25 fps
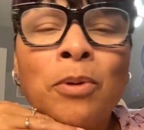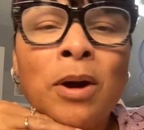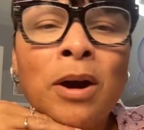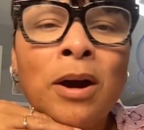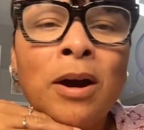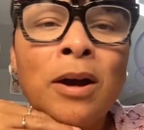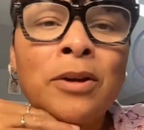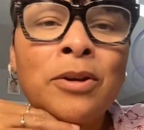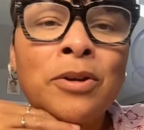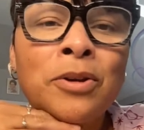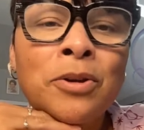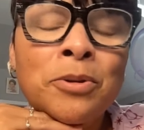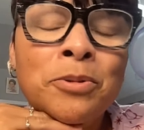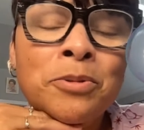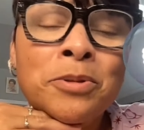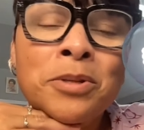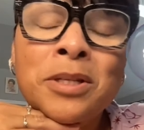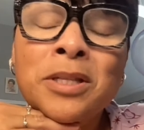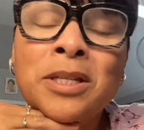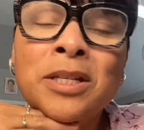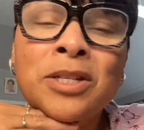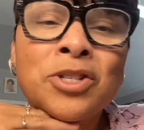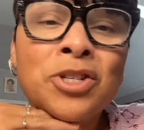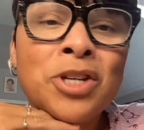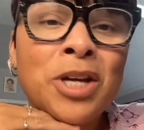are new to
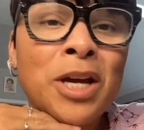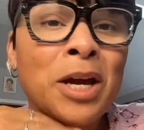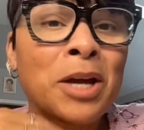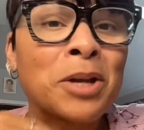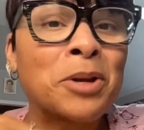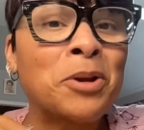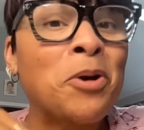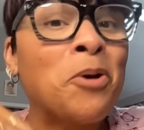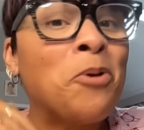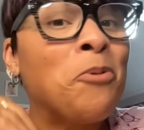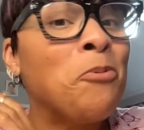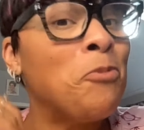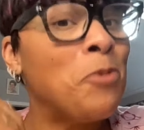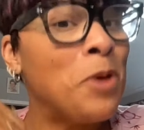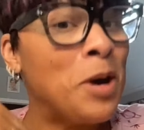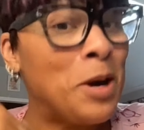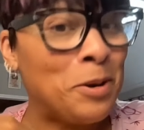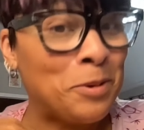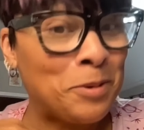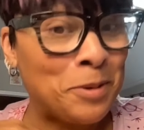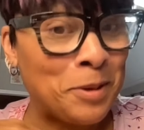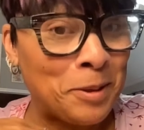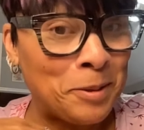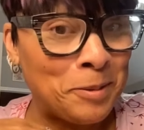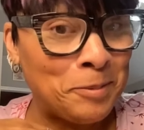the channel,
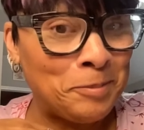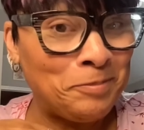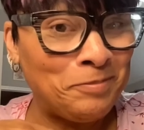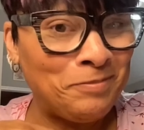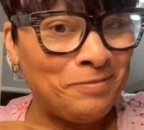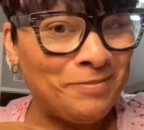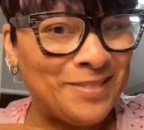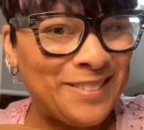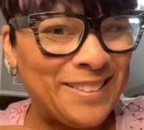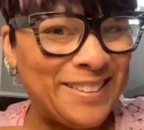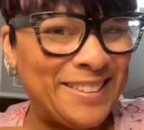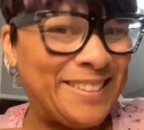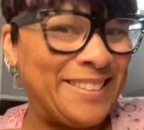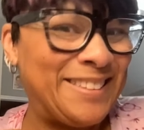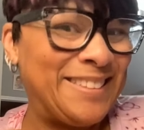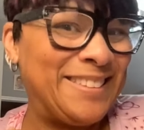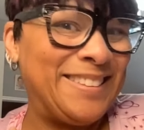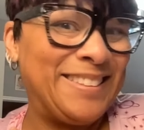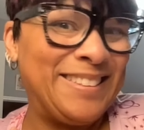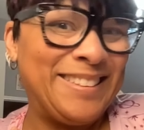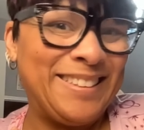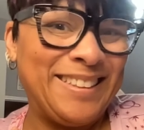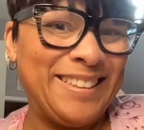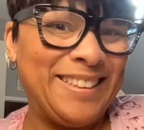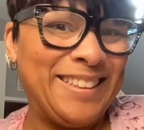welcome.
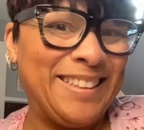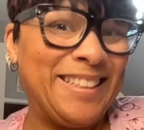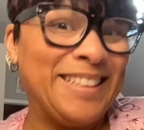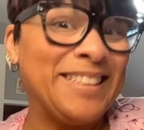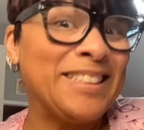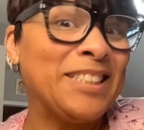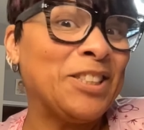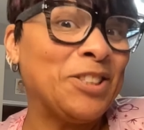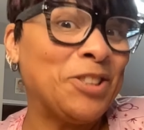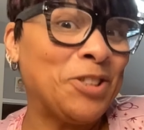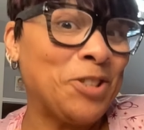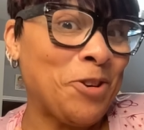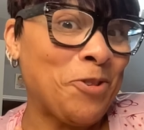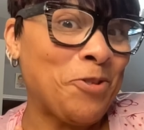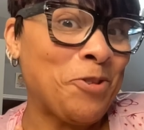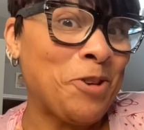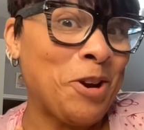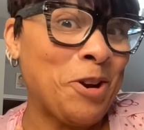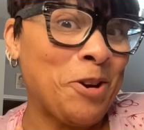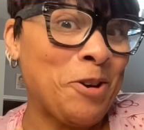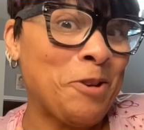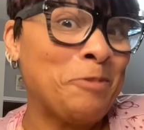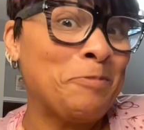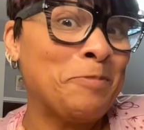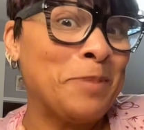This is your
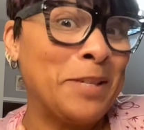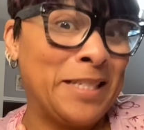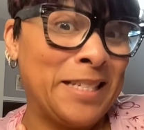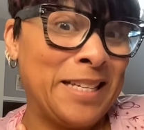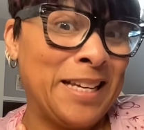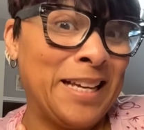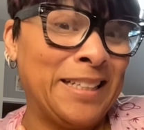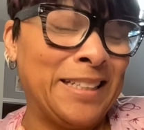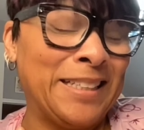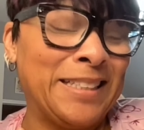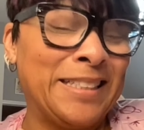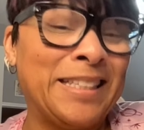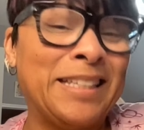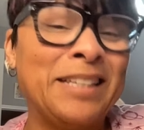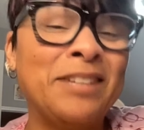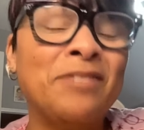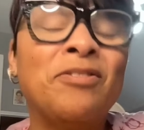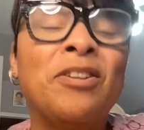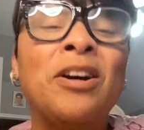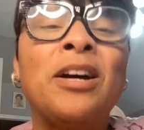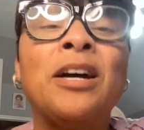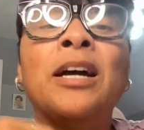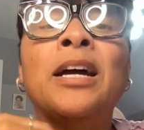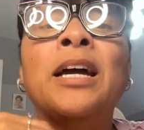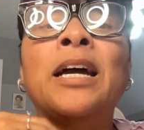girl, Miss Yella
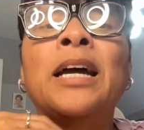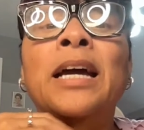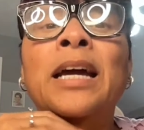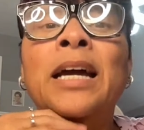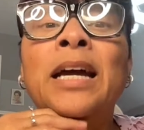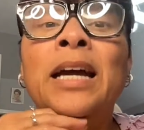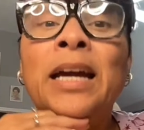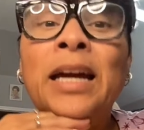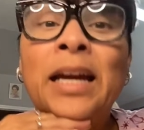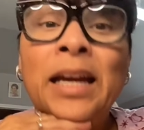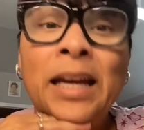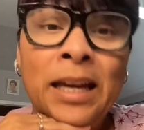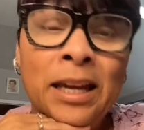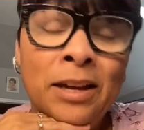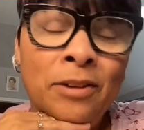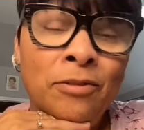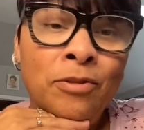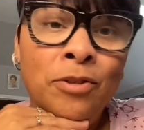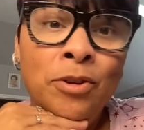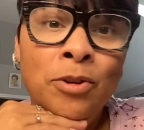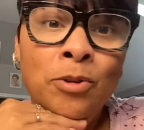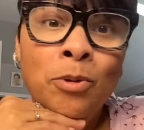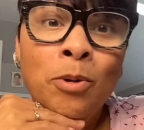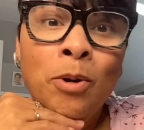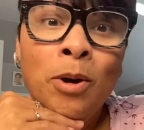Diva. If
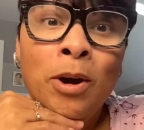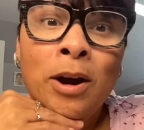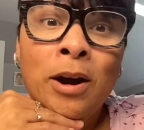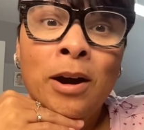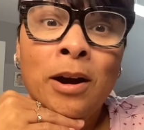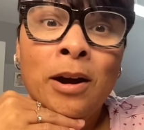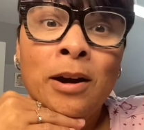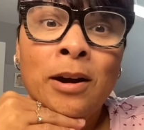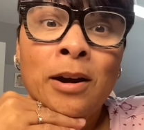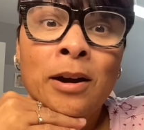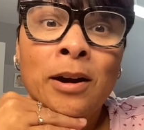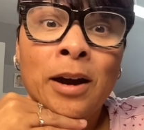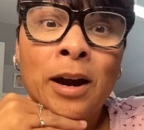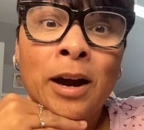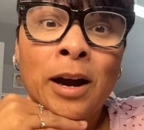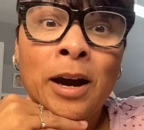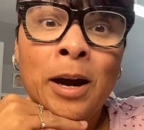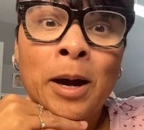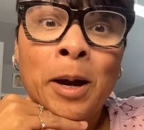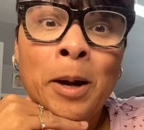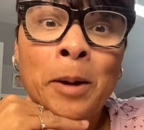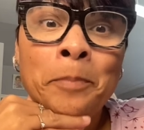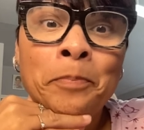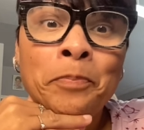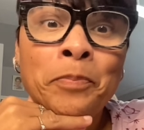you are,
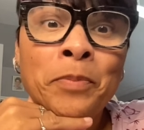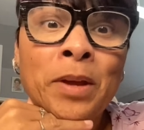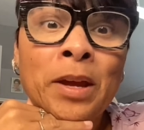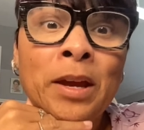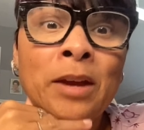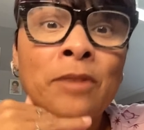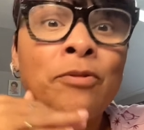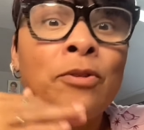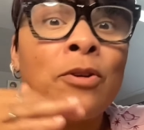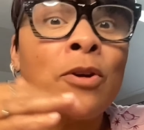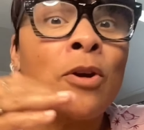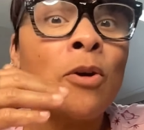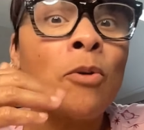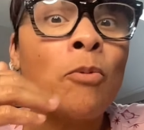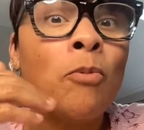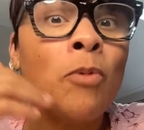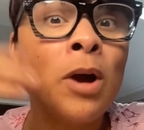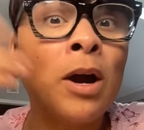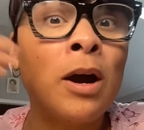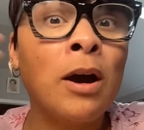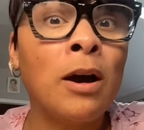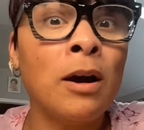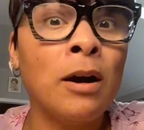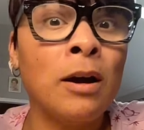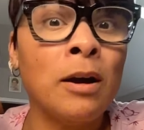um, if you're
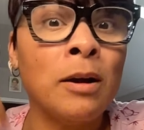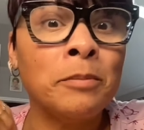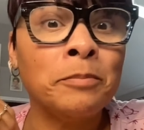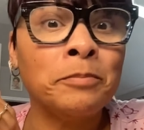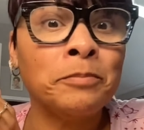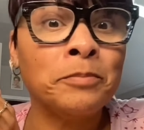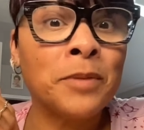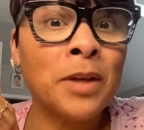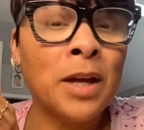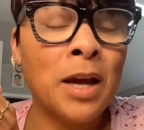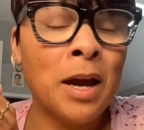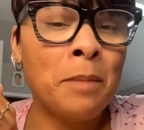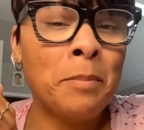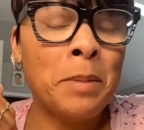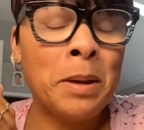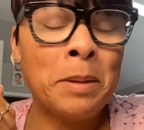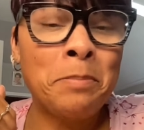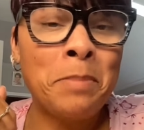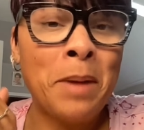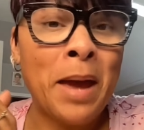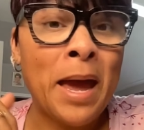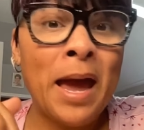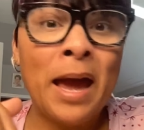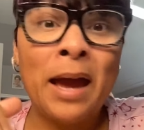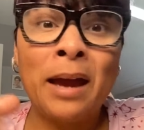um, coming
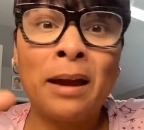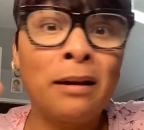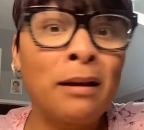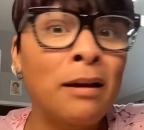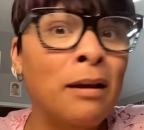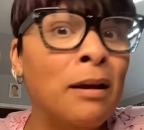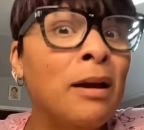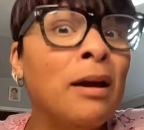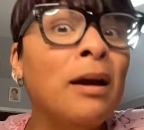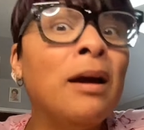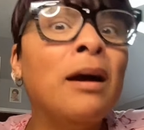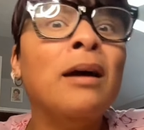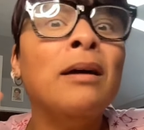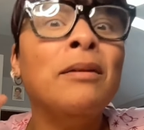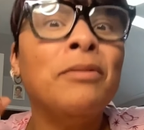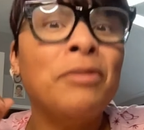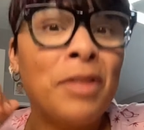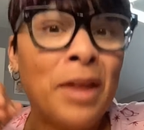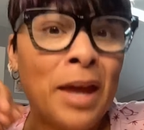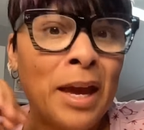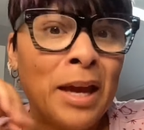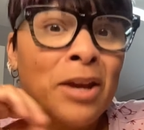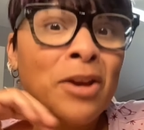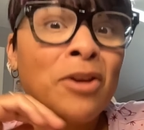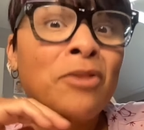back,
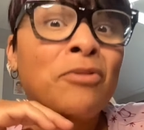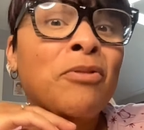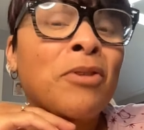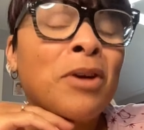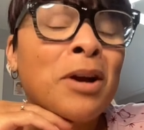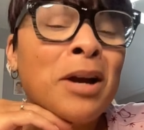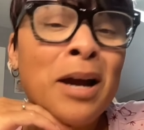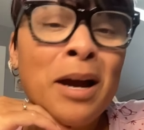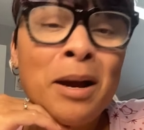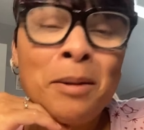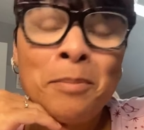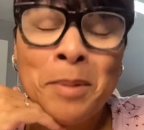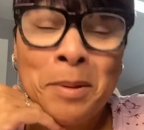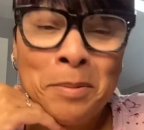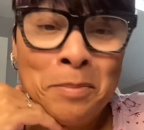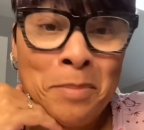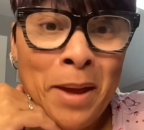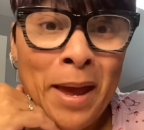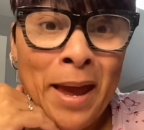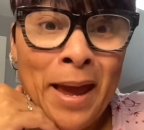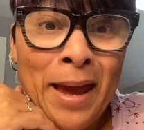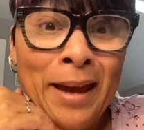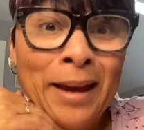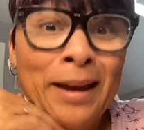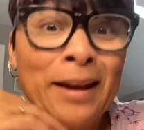thank you for coming
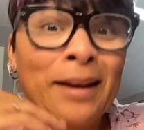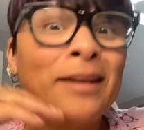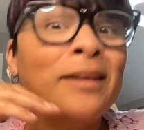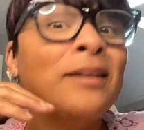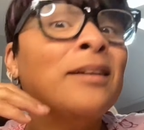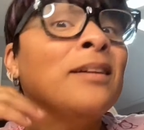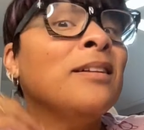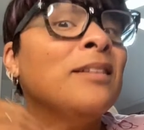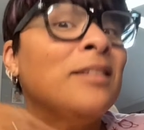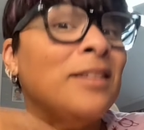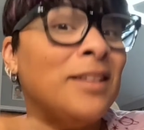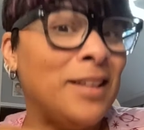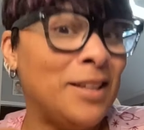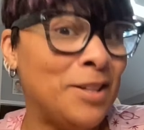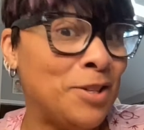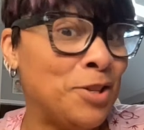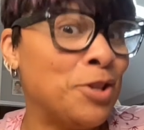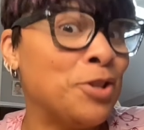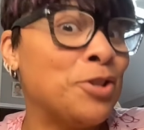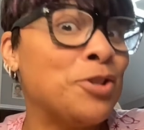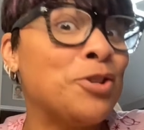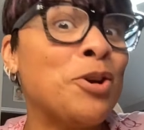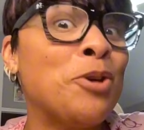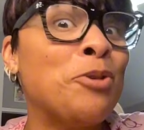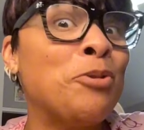back. This
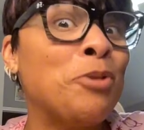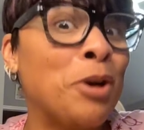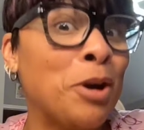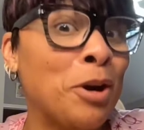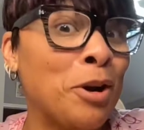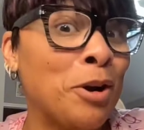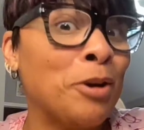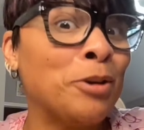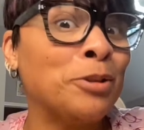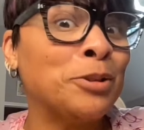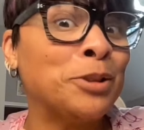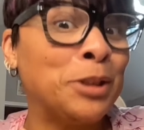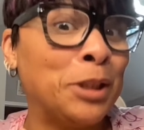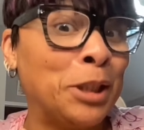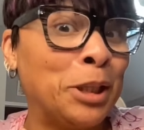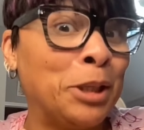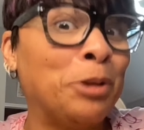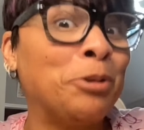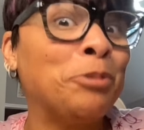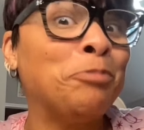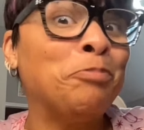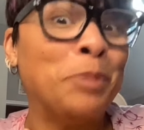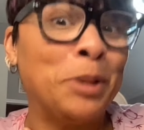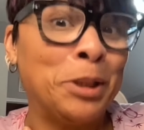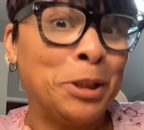is your girl
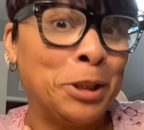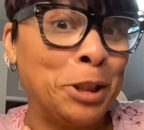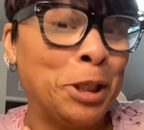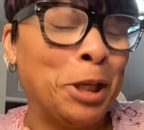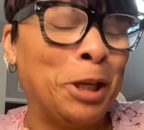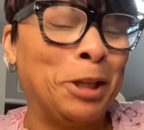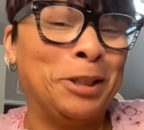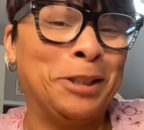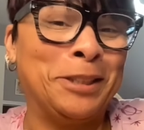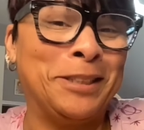still, Miss Yella